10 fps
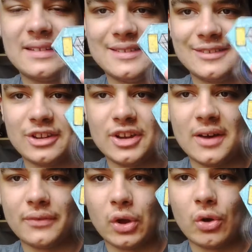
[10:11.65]
This is
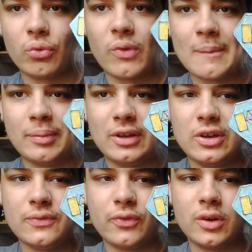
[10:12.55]
another
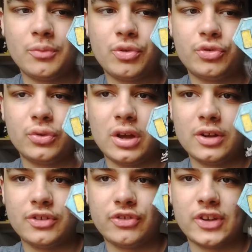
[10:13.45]
replica from Crystal
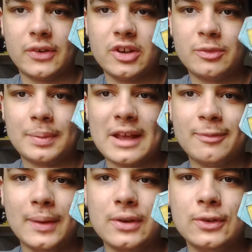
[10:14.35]
Carnage series, but
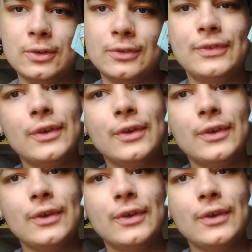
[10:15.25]
that's because